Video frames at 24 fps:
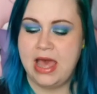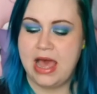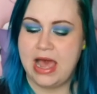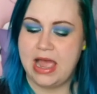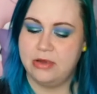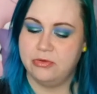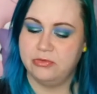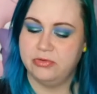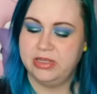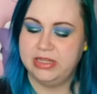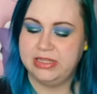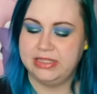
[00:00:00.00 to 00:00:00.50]
I
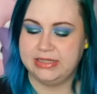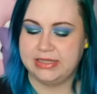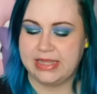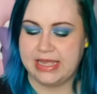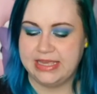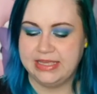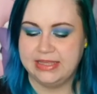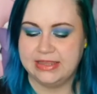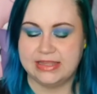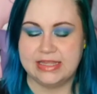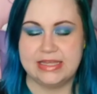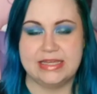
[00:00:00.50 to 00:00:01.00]
really
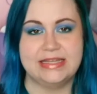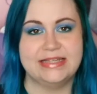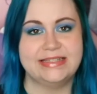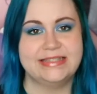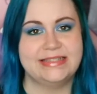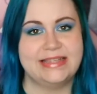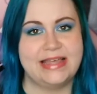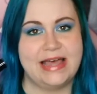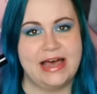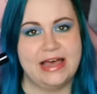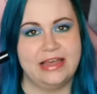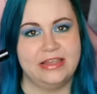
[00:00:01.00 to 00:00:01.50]
like this.
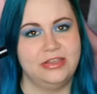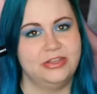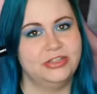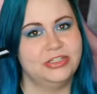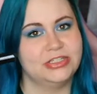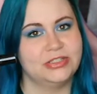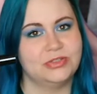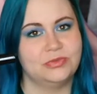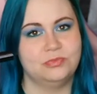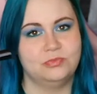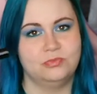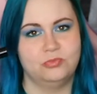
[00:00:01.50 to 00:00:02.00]
You
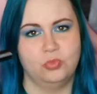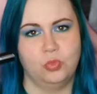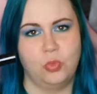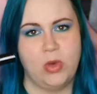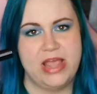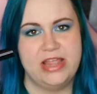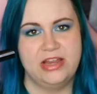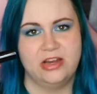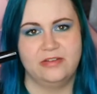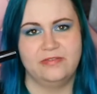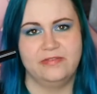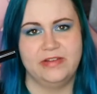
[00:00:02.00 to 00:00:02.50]
just
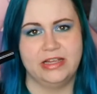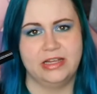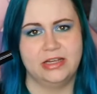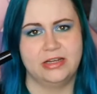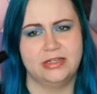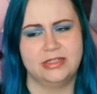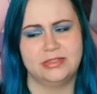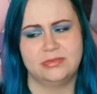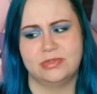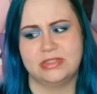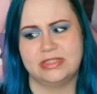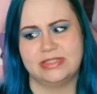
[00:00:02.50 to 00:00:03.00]
wet your
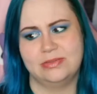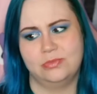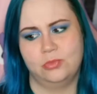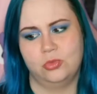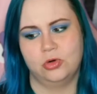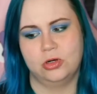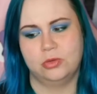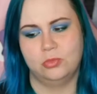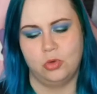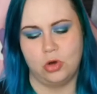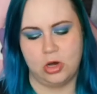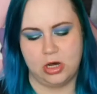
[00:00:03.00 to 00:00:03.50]
fingers with some
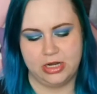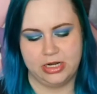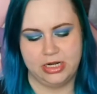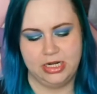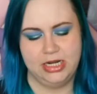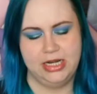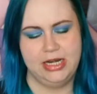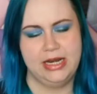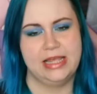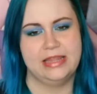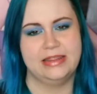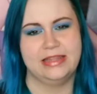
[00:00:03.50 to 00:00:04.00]
warm water
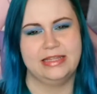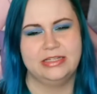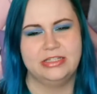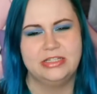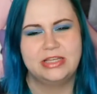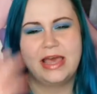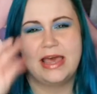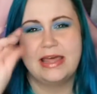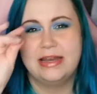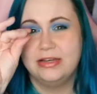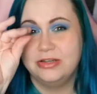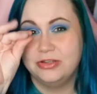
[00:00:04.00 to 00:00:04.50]
and then
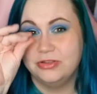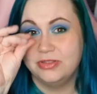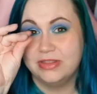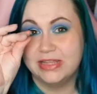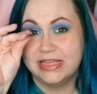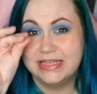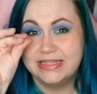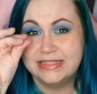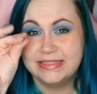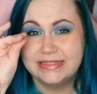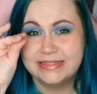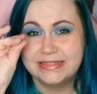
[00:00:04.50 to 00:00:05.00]
kind of do
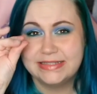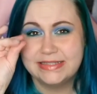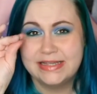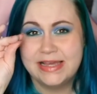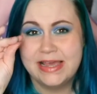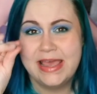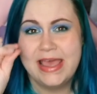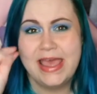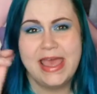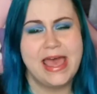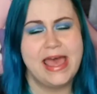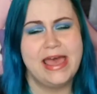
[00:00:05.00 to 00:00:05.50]
this,
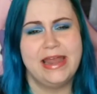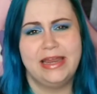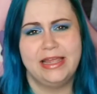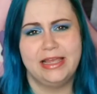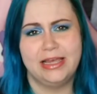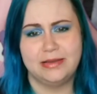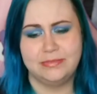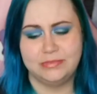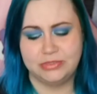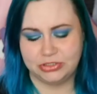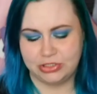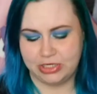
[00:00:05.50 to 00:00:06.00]
and it
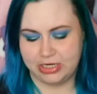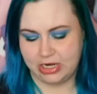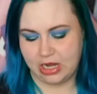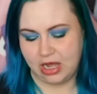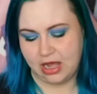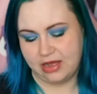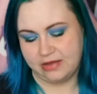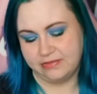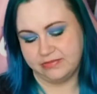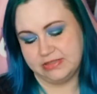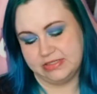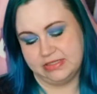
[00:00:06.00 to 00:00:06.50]
comes right
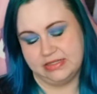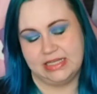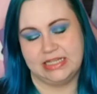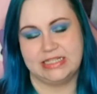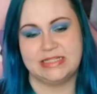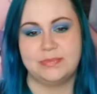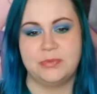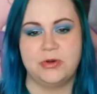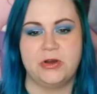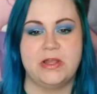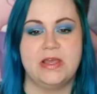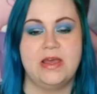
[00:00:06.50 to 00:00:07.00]
off, so that's
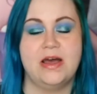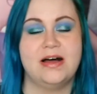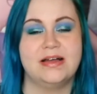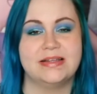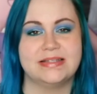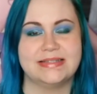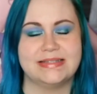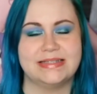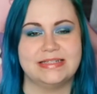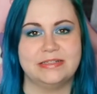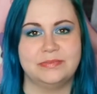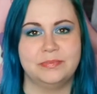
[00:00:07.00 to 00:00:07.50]
pretty
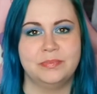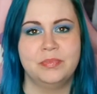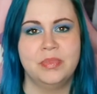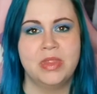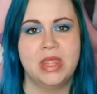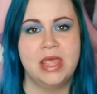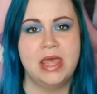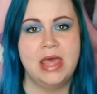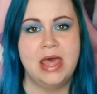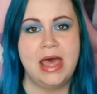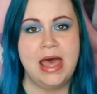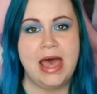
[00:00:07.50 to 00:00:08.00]
awesome.
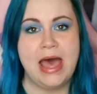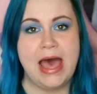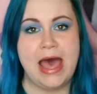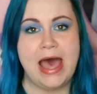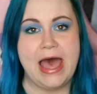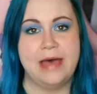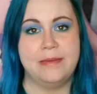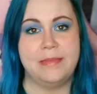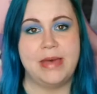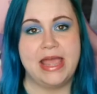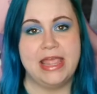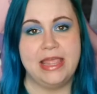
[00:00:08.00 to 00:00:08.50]

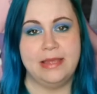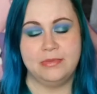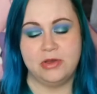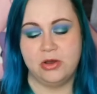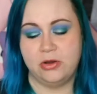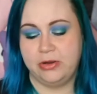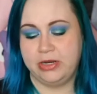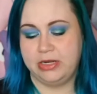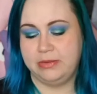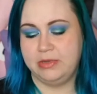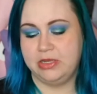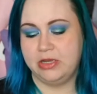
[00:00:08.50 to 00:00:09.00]
I am
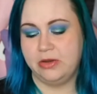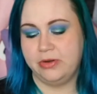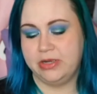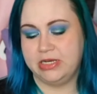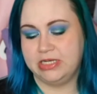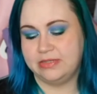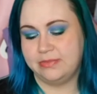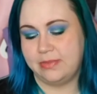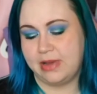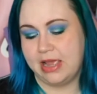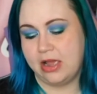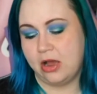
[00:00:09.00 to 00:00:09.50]
going to be going
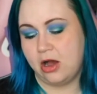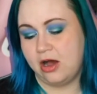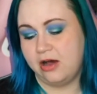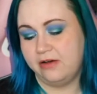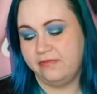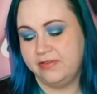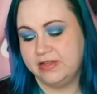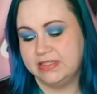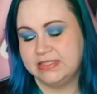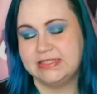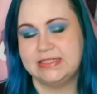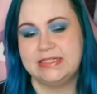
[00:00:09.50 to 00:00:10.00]
to my
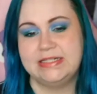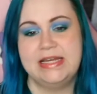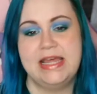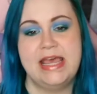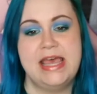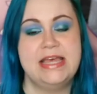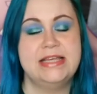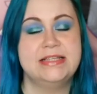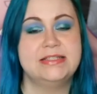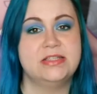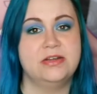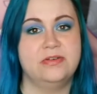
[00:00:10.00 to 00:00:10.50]
office
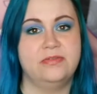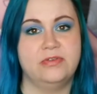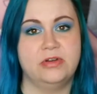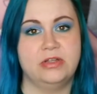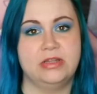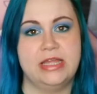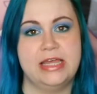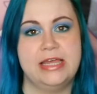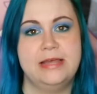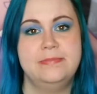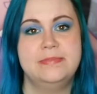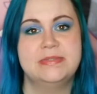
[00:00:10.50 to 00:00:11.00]
today, so for
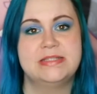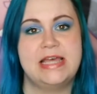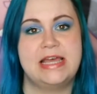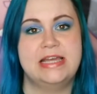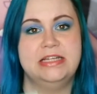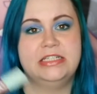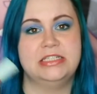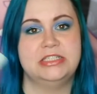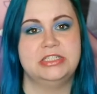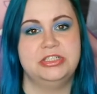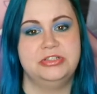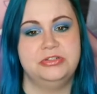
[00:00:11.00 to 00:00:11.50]
lips, I
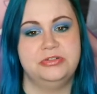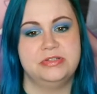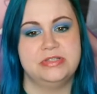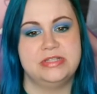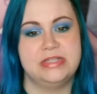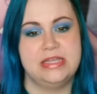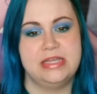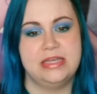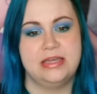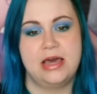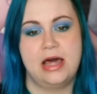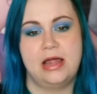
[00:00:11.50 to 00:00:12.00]
just used
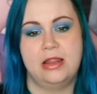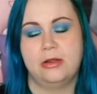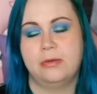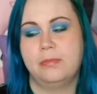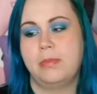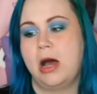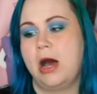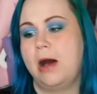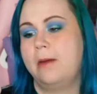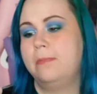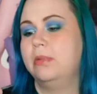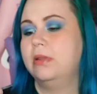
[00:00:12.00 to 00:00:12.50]
the
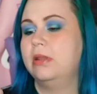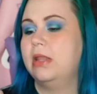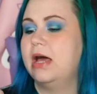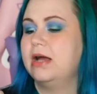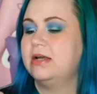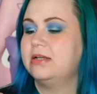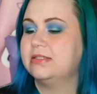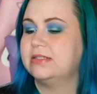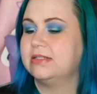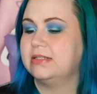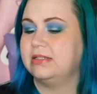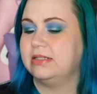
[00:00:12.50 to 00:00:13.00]
ColourPop
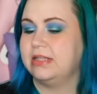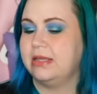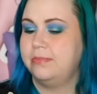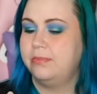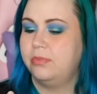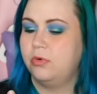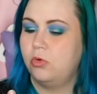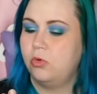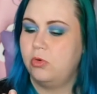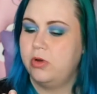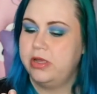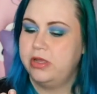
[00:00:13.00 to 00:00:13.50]
Luxe Lip
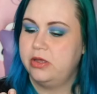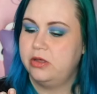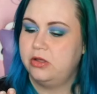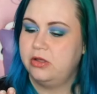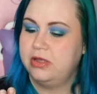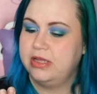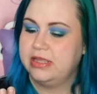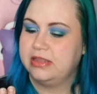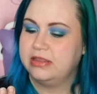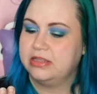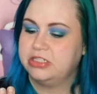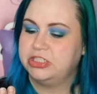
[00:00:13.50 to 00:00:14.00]
Oil
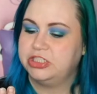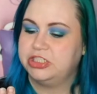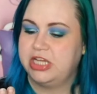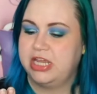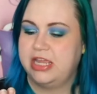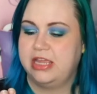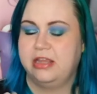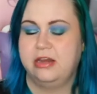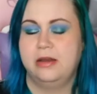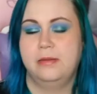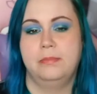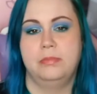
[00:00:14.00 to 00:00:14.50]
in the
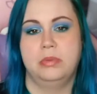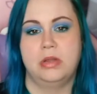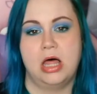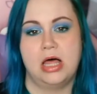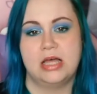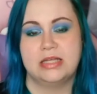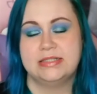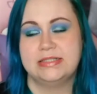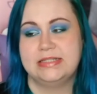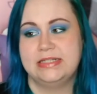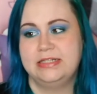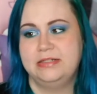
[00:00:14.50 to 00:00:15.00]
shade
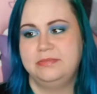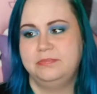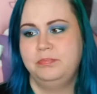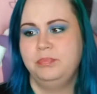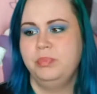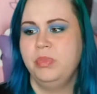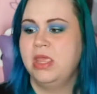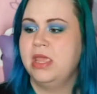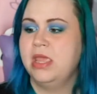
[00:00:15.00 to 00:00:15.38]
Blossom.